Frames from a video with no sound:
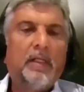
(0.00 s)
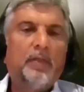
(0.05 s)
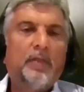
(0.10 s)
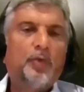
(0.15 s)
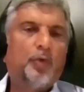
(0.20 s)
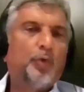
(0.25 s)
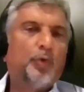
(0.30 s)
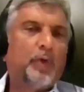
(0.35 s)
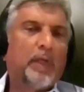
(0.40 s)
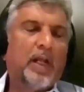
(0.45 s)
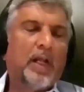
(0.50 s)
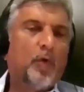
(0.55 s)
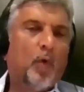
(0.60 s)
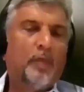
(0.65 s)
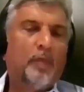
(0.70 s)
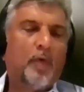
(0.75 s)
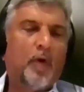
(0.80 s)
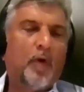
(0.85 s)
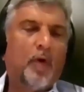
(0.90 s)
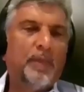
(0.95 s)
so you can
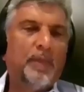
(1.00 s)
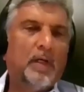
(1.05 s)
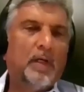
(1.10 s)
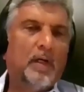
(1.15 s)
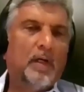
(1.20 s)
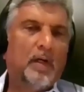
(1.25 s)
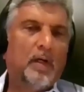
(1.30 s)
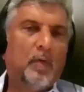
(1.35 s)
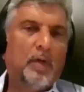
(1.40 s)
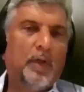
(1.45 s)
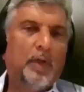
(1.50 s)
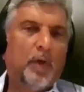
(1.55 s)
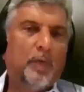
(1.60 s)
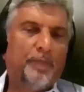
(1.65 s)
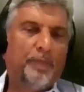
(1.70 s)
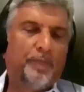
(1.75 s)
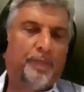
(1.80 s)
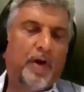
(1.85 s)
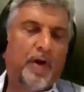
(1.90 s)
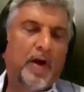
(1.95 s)
roll from the
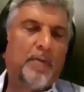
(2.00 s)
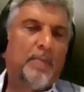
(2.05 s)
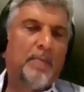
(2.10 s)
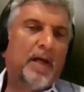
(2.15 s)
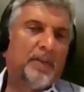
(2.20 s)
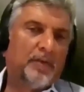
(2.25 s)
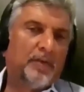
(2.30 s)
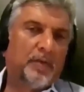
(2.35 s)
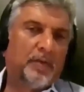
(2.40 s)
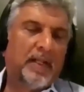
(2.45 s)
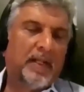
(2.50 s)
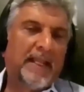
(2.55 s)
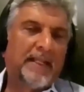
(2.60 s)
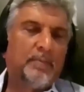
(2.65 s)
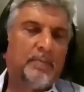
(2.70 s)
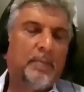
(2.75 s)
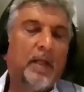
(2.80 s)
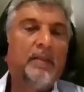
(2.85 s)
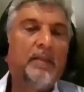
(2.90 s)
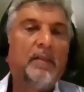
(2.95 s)
front month to the
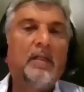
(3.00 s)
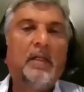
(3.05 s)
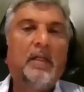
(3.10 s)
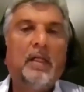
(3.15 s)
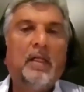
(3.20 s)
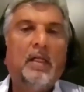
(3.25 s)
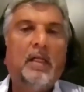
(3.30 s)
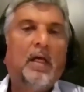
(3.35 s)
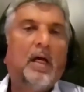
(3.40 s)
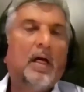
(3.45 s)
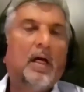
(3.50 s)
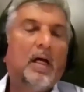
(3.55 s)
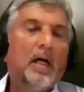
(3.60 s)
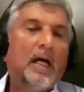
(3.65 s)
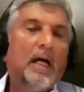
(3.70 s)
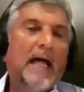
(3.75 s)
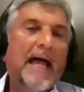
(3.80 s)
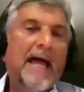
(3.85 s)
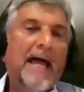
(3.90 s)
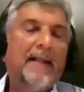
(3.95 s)
next month,
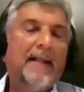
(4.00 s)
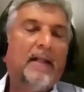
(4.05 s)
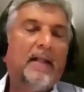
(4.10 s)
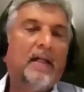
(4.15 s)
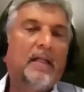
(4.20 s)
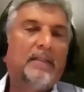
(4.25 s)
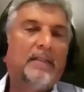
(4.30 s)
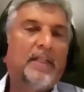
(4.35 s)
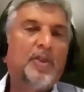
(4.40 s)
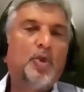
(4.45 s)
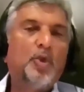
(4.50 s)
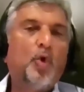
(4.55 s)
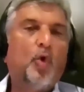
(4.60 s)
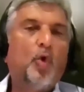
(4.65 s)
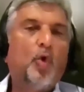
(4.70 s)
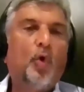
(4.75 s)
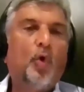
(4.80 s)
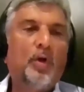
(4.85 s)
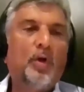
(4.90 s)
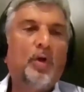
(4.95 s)
and there's
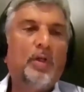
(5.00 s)
no